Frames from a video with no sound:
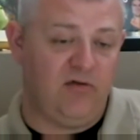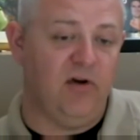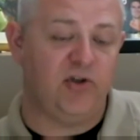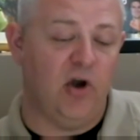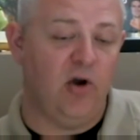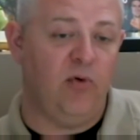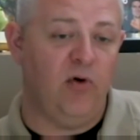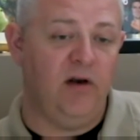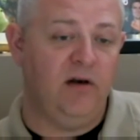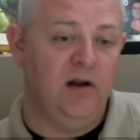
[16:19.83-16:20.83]
through a choke
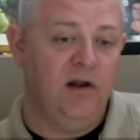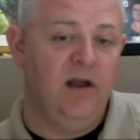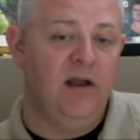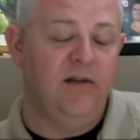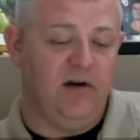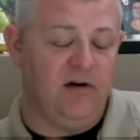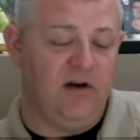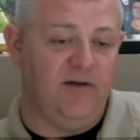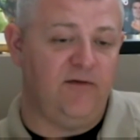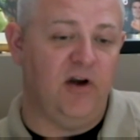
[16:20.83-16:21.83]
point, they're going to
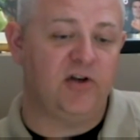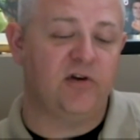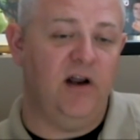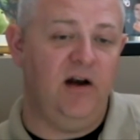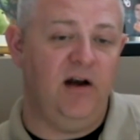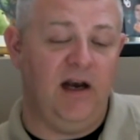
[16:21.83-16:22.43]
get frustrated.